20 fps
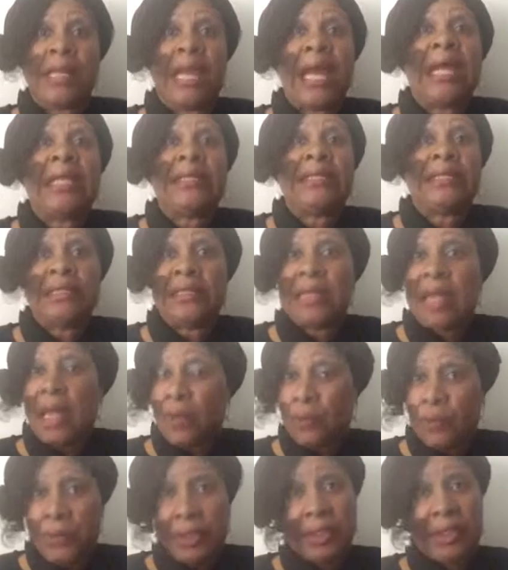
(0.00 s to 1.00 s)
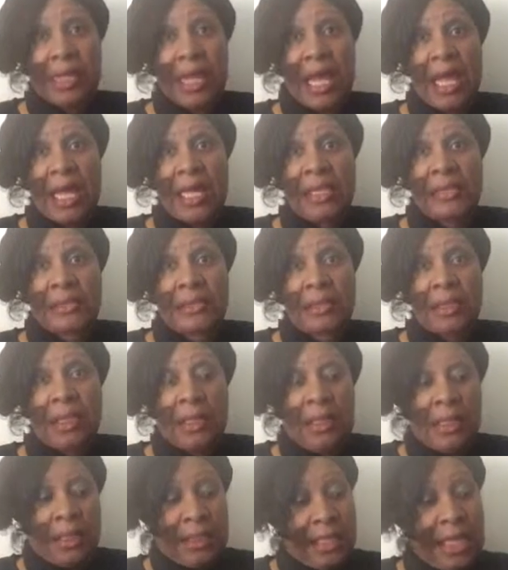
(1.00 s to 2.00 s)
I did not realize
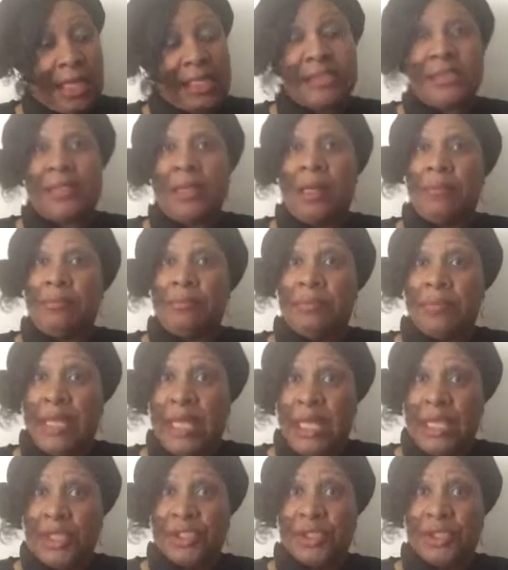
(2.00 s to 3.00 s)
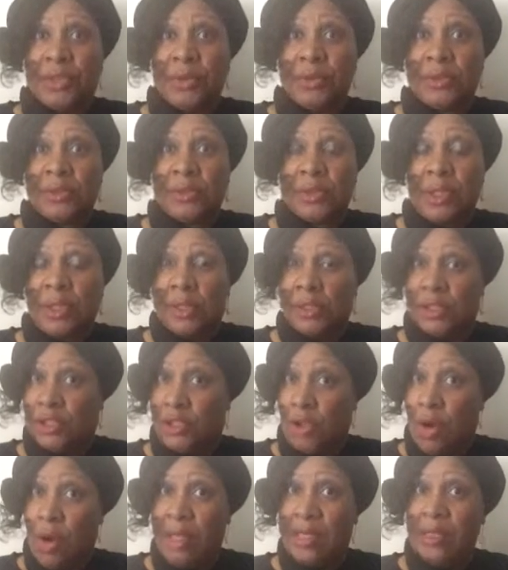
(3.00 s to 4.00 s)
that some issues,
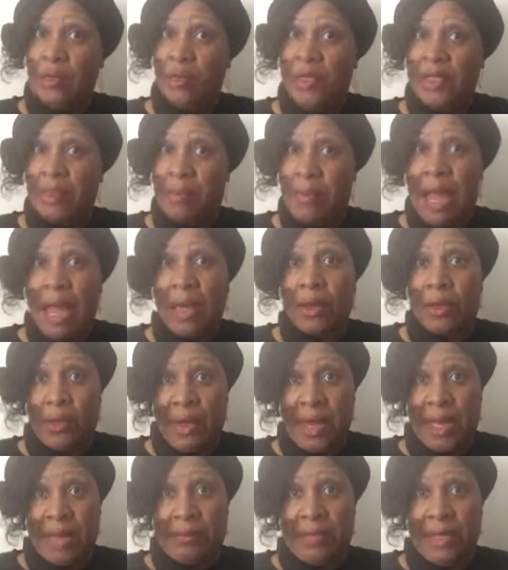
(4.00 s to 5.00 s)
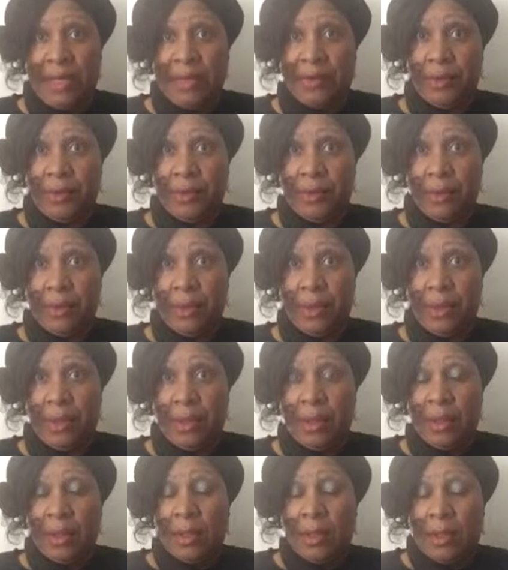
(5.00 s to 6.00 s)
starting with my grandmother,
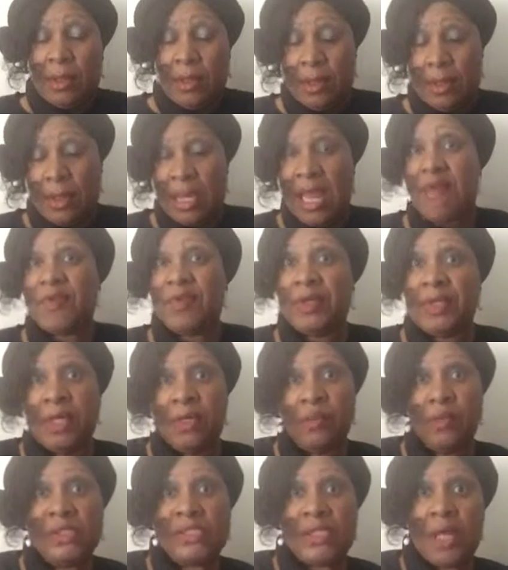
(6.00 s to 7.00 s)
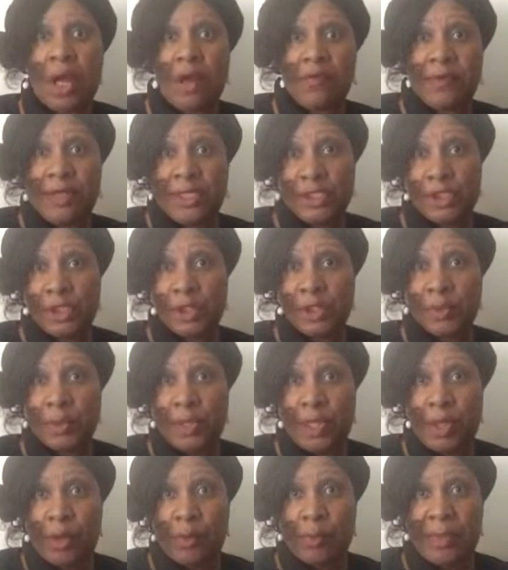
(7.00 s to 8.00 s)
having unresolved issues
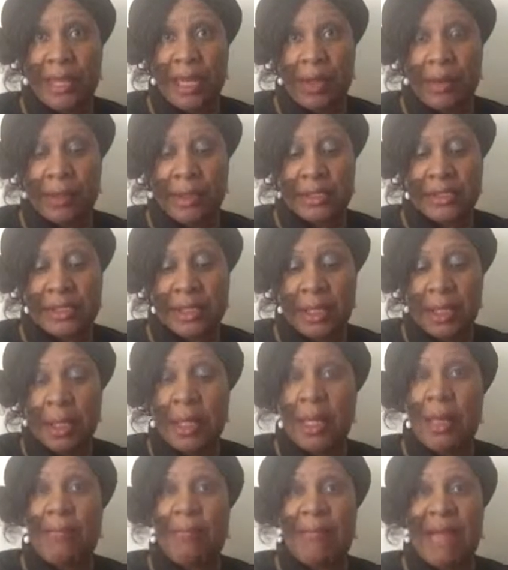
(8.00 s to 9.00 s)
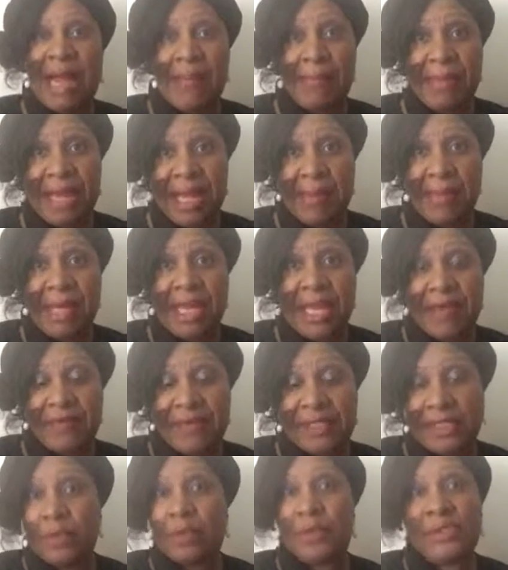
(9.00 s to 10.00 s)
with her parents, my mama
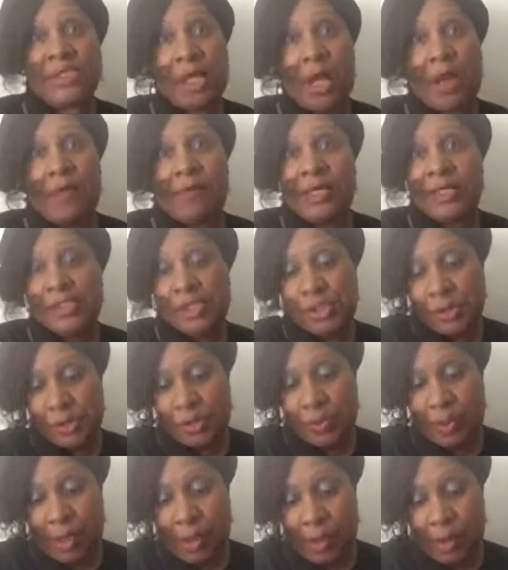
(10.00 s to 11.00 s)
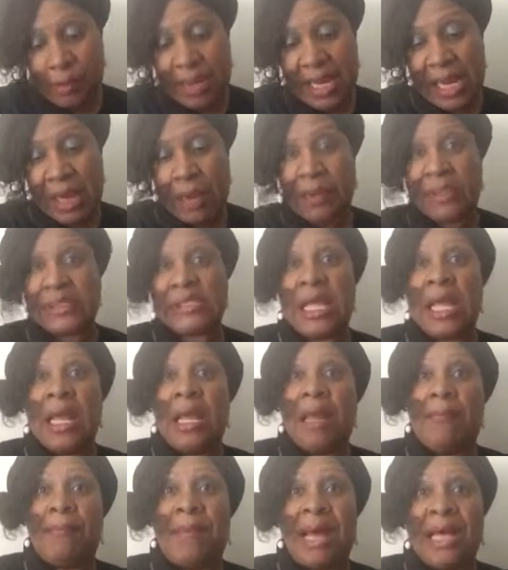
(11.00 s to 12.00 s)
having unresolved issues with her parents,
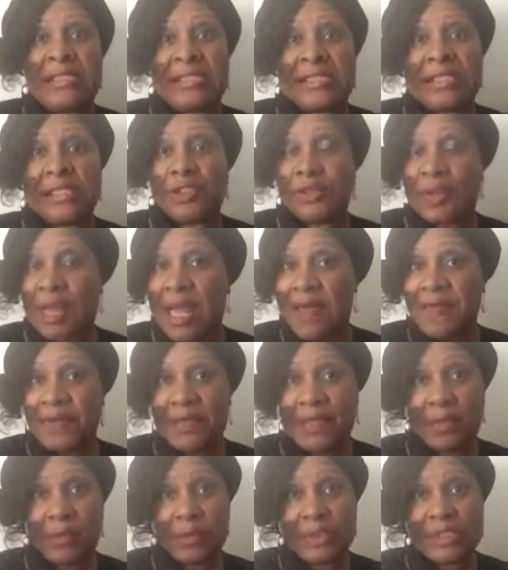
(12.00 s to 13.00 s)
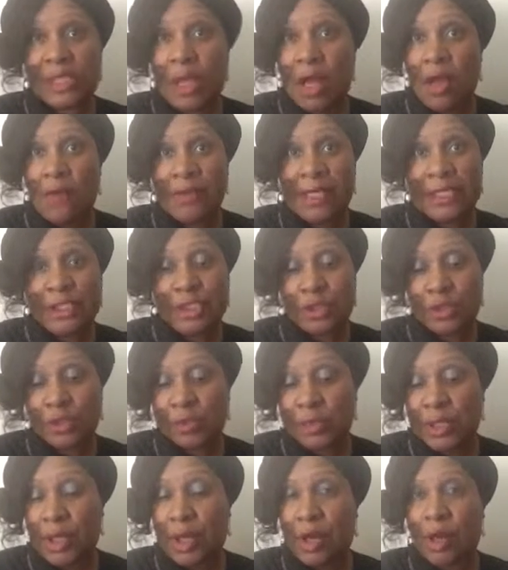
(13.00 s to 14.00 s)
my sister having unresolved issues
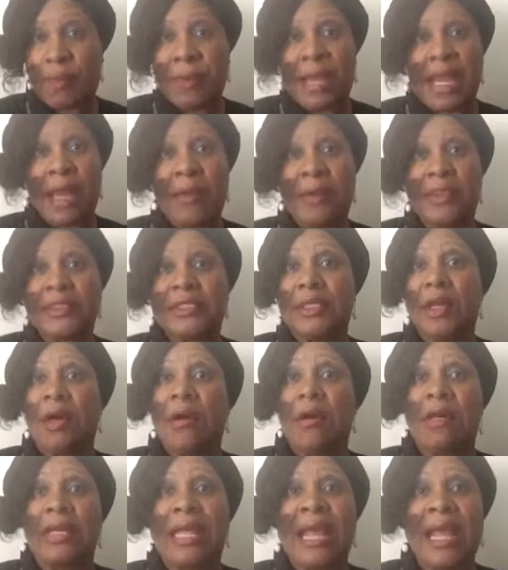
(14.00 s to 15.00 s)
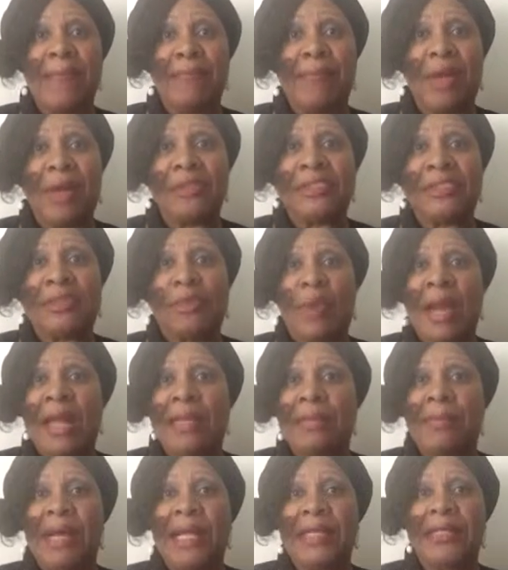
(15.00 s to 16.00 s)
with her parents. Lord have mercy, why
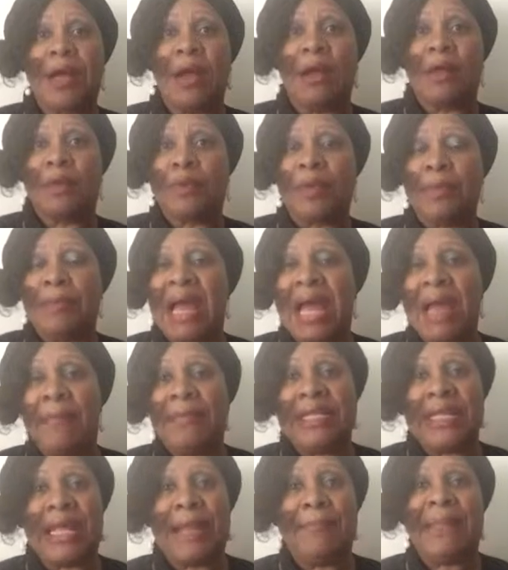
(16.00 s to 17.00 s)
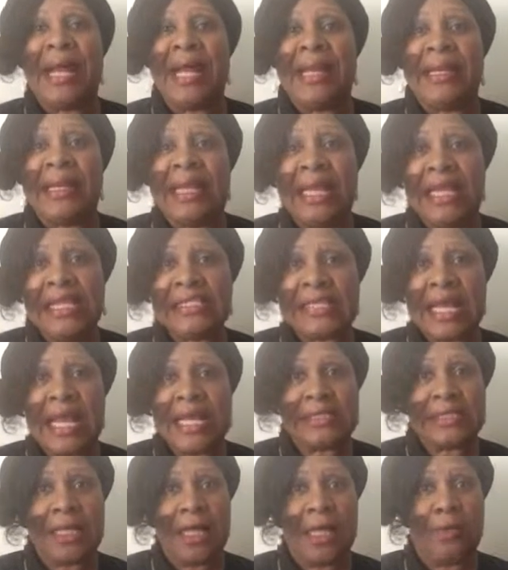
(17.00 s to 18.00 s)
did my daughter remind me that my niece
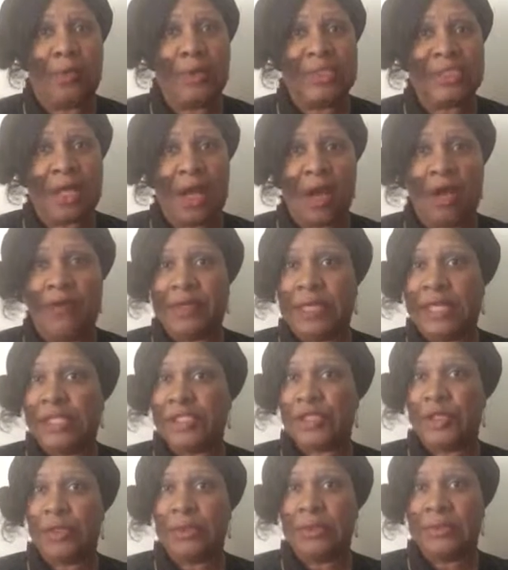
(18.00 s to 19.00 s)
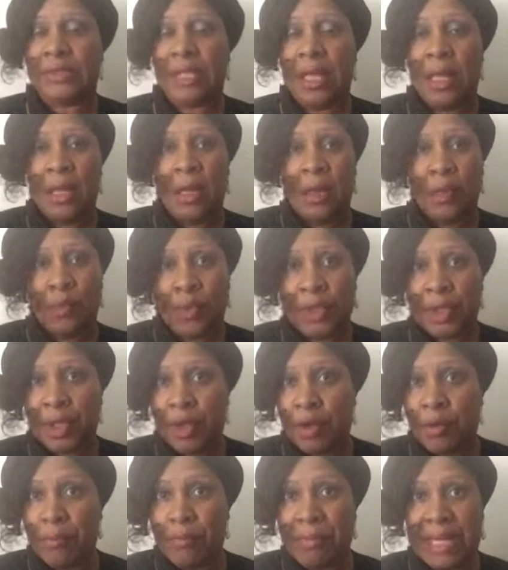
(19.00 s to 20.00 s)
has unresolved issues with
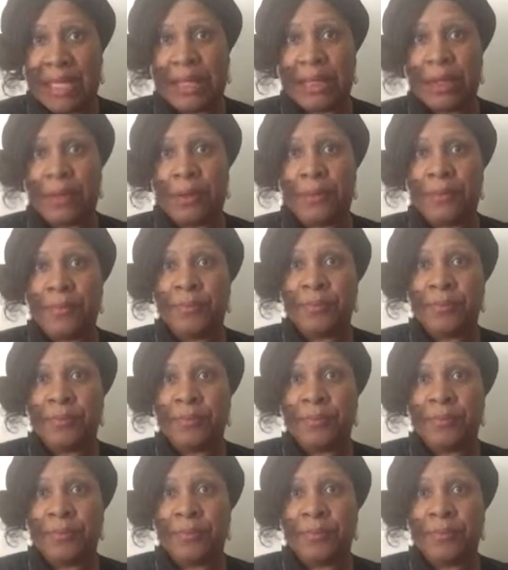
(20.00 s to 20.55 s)
her mother